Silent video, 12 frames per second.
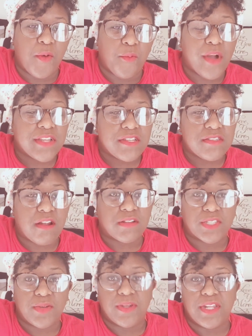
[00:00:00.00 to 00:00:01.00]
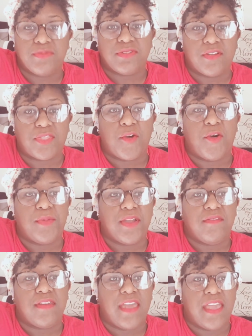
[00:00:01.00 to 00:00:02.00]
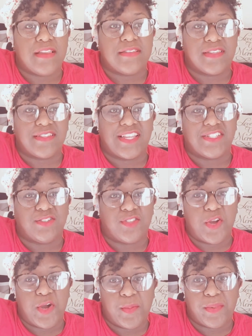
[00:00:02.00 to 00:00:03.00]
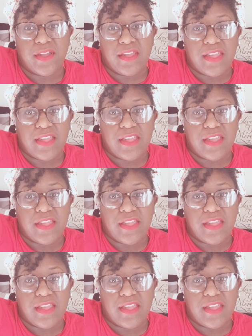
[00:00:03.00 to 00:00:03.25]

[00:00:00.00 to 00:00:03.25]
once she starts throwing up, she'll throw up every day, and then sometimes she'll throw up